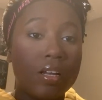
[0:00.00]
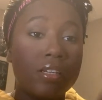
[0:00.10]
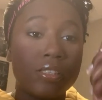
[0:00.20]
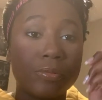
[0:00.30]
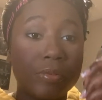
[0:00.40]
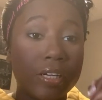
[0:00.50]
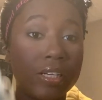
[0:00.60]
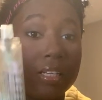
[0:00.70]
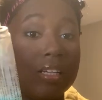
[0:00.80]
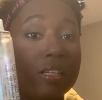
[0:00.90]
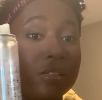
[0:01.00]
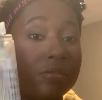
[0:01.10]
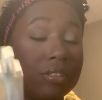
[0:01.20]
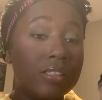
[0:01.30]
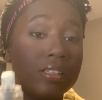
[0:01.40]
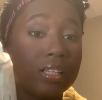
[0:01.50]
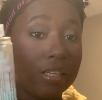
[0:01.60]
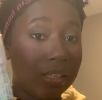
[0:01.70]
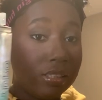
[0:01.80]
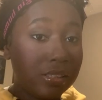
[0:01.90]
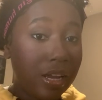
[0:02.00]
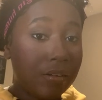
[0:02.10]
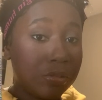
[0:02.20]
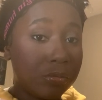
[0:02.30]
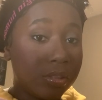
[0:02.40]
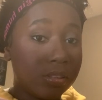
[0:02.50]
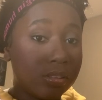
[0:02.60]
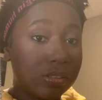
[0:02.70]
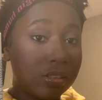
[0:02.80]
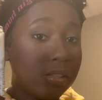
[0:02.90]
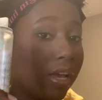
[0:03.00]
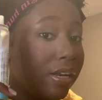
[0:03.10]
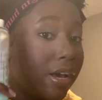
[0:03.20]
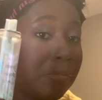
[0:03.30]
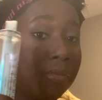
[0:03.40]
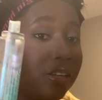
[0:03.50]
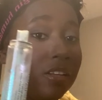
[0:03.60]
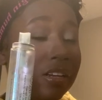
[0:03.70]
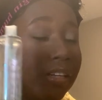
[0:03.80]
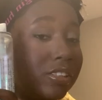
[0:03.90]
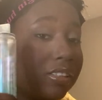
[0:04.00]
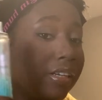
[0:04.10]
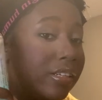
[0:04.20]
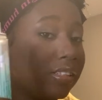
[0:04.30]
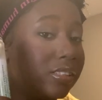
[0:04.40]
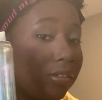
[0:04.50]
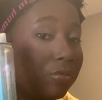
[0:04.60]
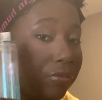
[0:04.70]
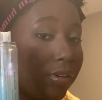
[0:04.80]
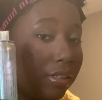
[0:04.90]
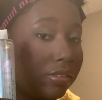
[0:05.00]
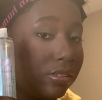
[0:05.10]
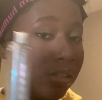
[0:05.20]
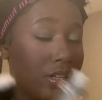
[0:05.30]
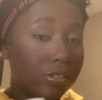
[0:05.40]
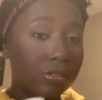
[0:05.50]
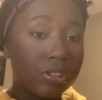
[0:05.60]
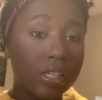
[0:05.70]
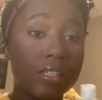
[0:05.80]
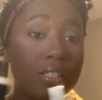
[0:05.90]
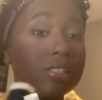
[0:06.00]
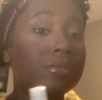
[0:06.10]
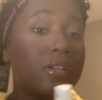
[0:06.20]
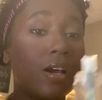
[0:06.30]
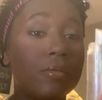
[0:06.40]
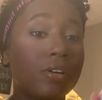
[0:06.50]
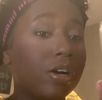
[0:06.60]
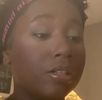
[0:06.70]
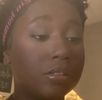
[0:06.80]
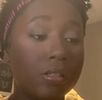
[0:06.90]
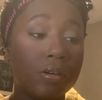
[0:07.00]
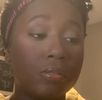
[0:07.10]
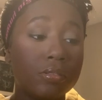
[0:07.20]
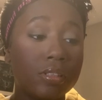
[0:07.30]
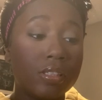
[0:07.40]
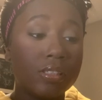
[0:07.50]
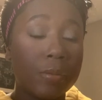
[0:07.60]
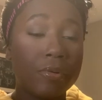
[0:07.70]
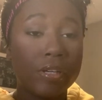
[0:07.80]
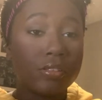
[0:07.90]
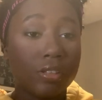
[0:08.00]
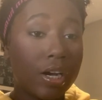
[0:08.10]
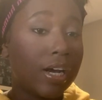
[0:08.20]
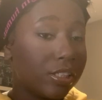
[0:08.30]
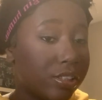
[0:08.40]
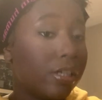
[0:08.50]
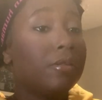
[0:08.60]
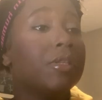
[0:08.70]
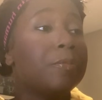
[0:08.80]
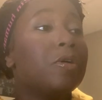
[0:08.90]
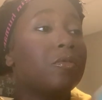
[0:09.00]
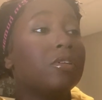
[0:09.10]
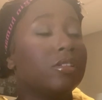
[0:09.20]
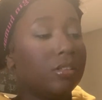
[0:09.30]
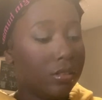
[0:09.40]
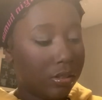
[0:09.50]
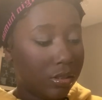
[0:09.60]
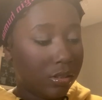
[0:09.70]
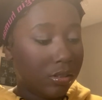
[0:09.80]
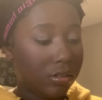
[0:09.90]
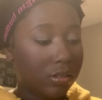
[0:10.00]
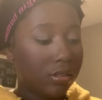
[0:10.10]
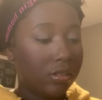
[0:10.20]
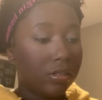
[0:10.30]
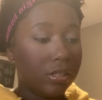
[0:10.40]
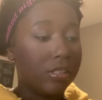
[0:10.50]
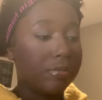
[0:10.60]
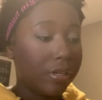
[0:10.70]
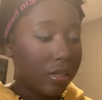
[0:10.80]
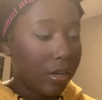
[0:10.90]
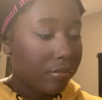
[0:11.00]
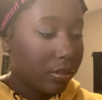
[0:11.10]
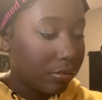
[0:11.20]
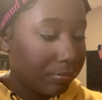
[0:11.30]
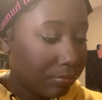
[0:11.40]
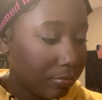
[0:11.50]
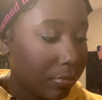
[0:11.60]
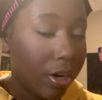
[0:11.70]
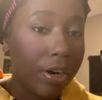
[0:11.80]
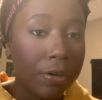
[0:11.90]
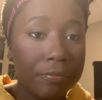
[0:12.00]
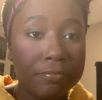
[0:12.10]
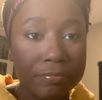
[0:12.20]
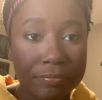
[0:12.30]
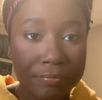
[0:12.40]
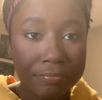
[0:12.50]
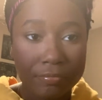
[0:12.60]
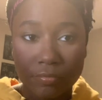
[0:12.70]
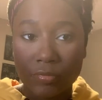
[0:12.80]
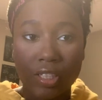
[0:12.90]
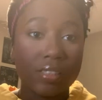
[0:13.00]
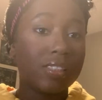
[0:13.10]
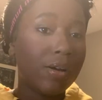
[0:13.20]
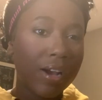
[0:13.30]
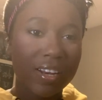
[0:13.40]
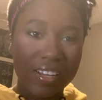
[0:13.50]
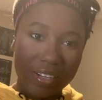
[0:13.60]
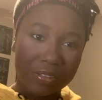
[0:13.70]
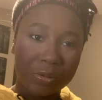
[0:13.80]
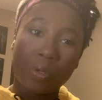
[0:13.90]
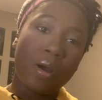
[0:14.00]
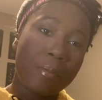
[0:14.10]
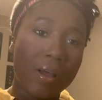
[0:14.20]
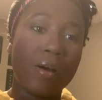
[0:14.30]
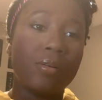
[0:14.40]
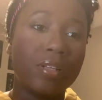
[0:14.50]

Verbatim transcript: Spraying it with this afterwards. And I blend it in, just letting it sit on the face. So shake this one out. Y'all already know it separates. So y'all gotta shake up the milk one. And then spray it together. But alright. Cause I don't got nothing else to talk about.